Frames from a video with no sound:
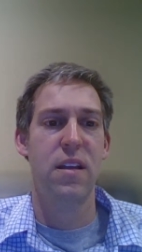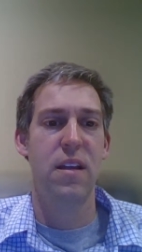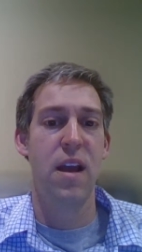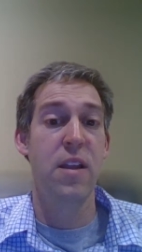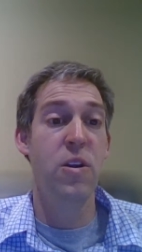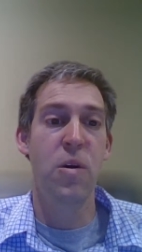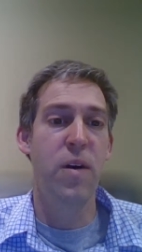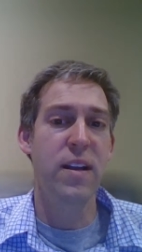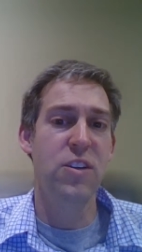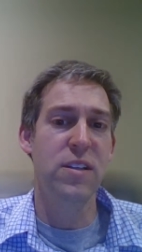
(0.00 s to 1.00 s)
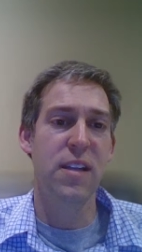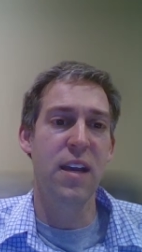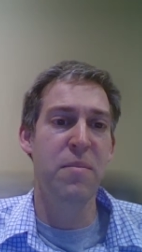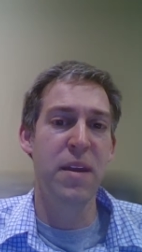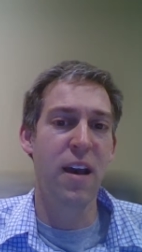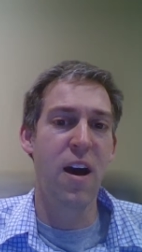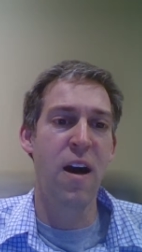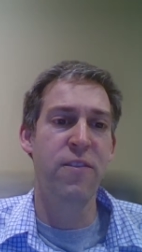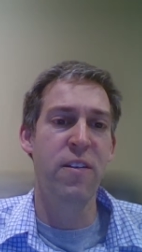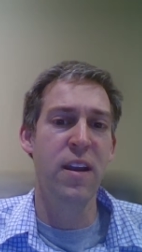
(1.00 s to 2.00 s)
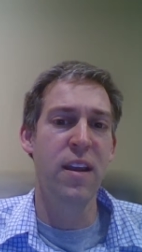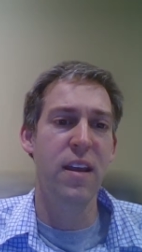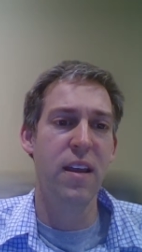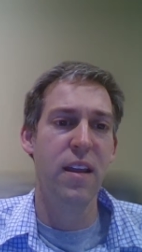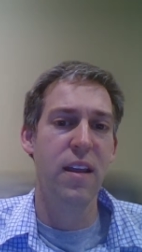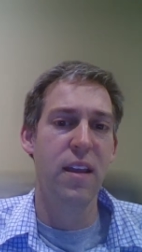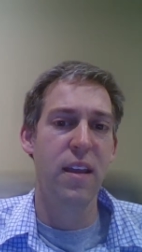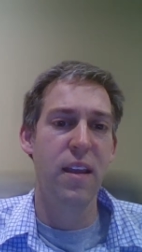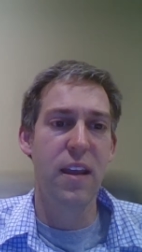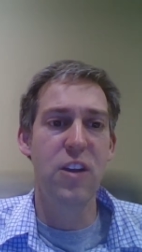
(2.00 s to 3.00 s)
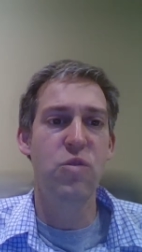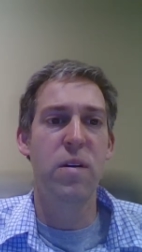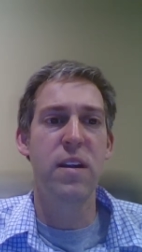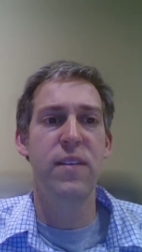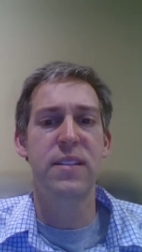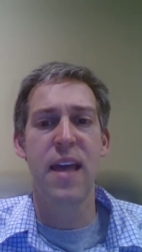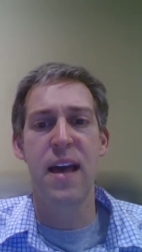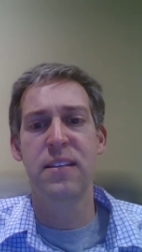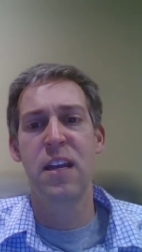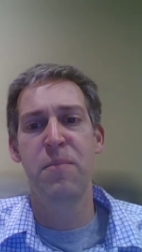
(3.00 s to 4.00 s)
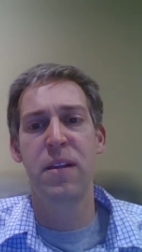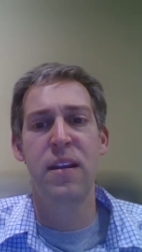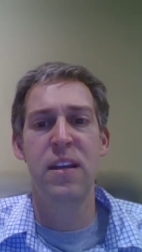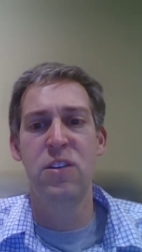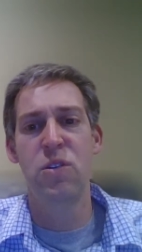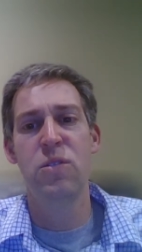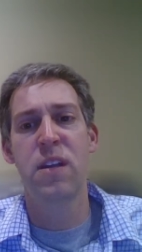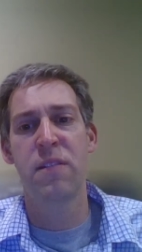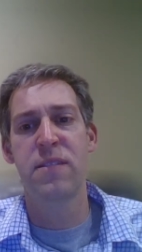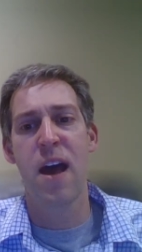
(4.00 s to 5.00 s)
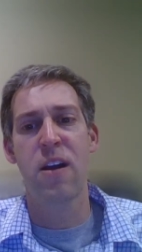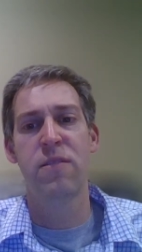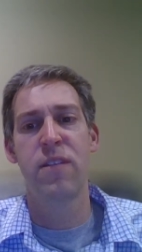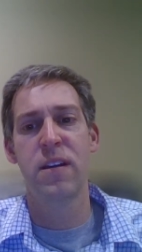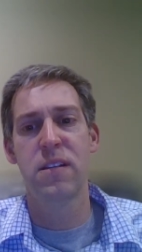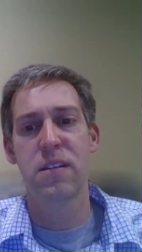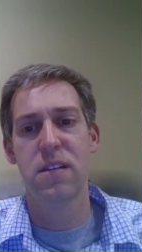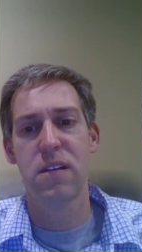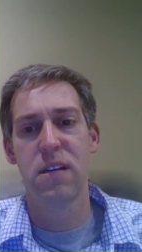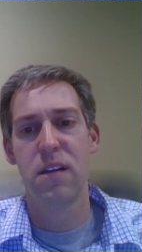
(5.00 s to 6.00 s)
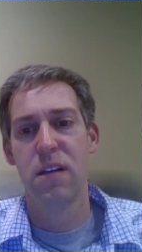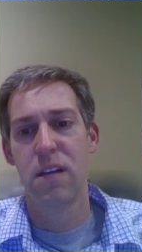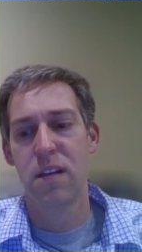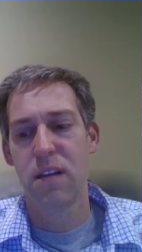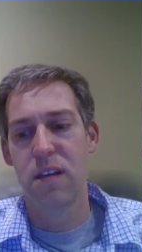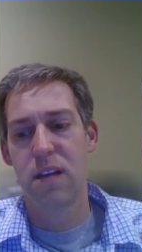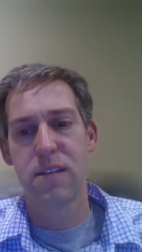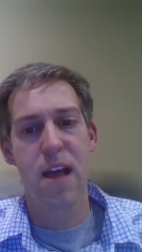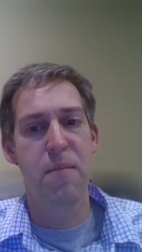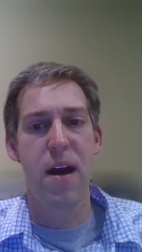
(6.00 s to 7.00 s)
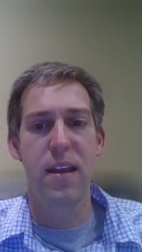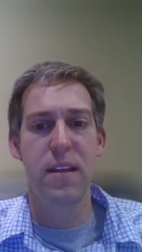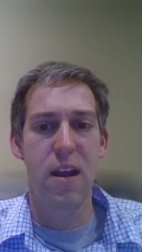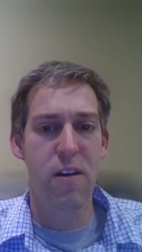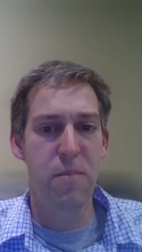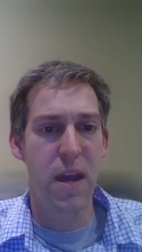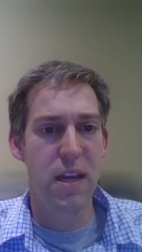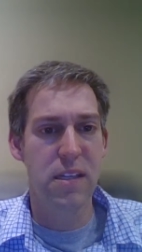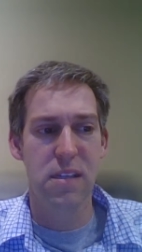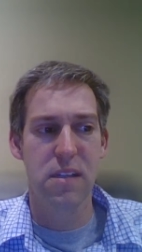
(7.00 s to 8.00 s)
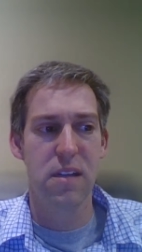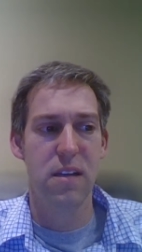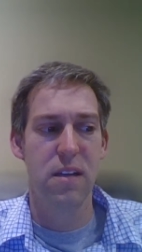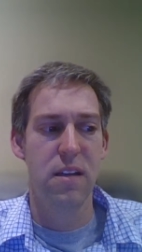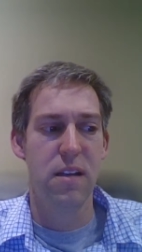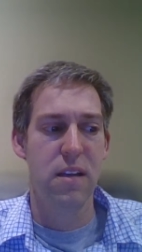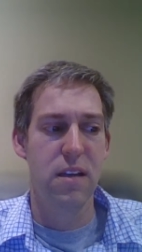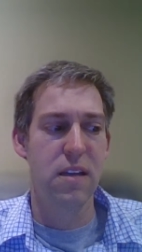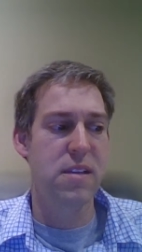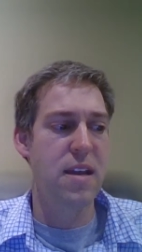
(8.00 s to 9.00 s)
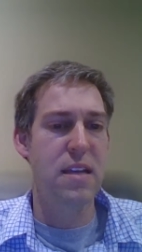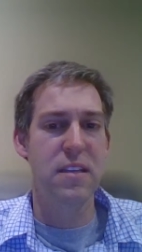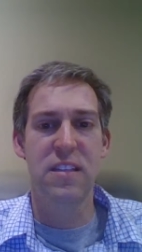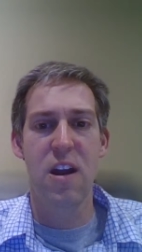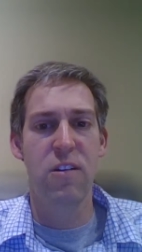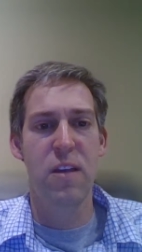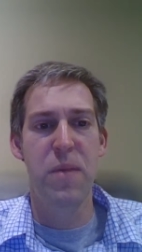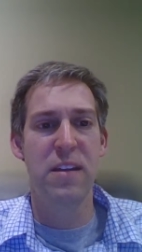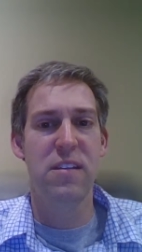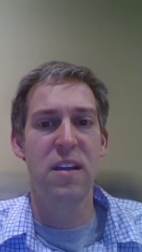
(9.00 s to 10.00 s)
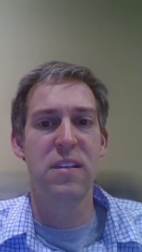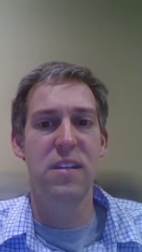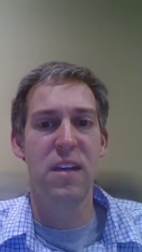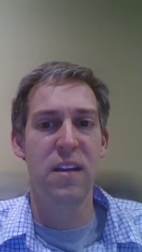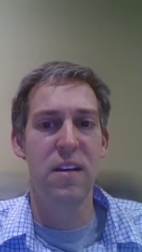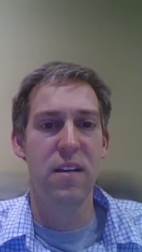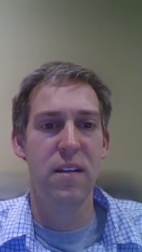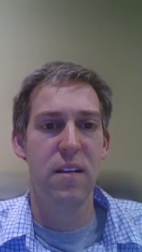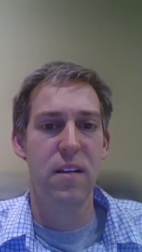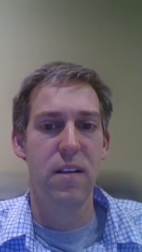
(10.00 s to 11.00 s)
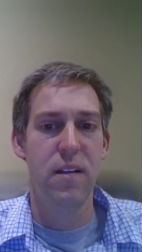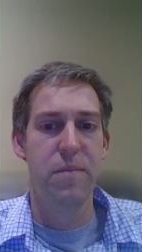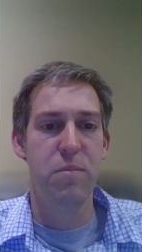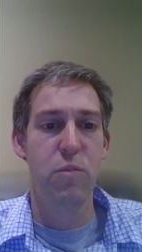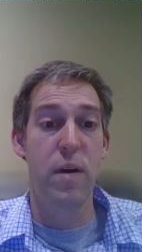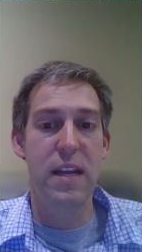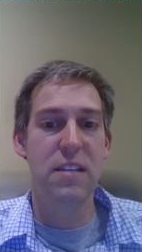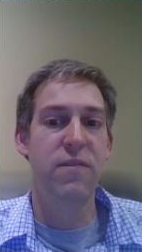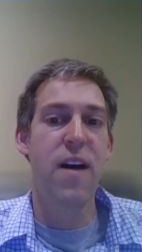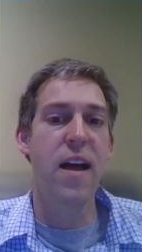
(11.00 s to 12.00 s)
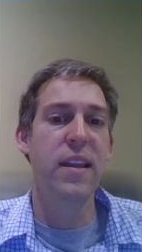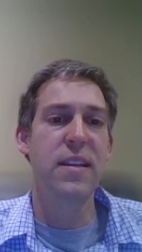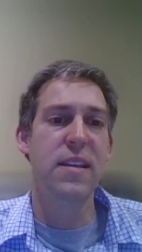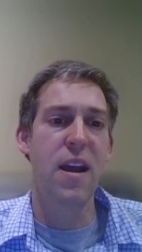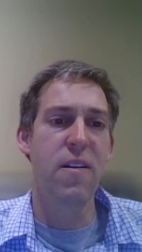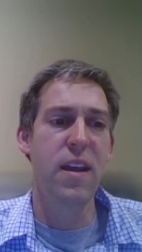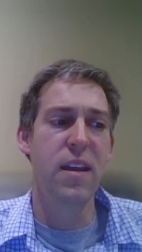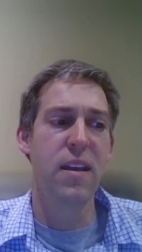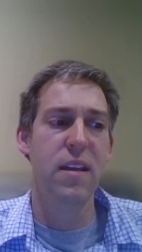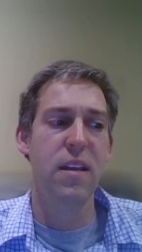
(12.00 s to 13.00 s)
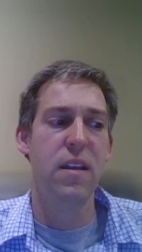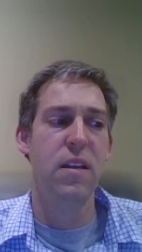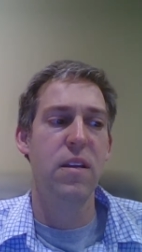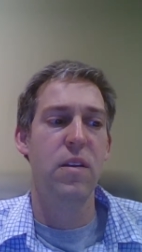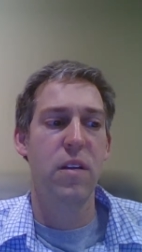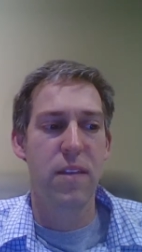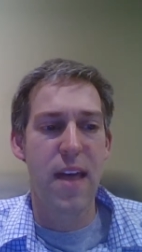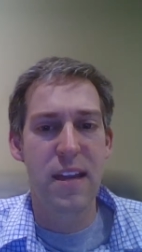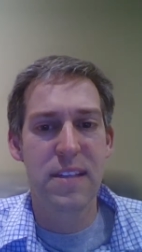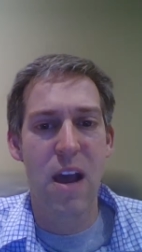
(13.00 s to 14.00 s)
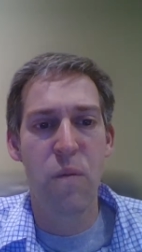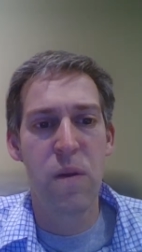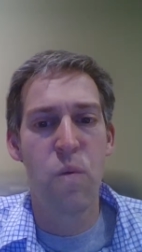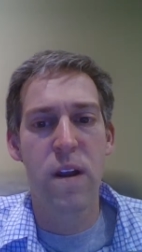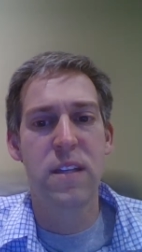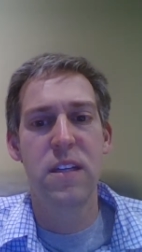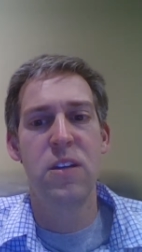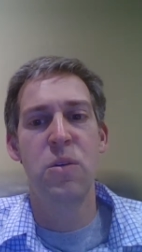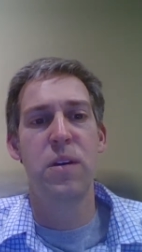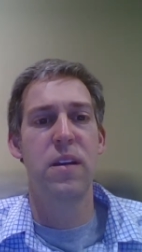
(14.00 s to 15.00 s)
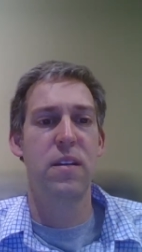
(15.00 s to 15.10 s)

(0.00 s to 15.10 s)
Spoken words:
And you know what? Just like a mincha offering, each one of us has the ability to self-sacrifice. It's not monetary based. It's not necessarily based on sin. When it's voluntary, that is that we want to do it.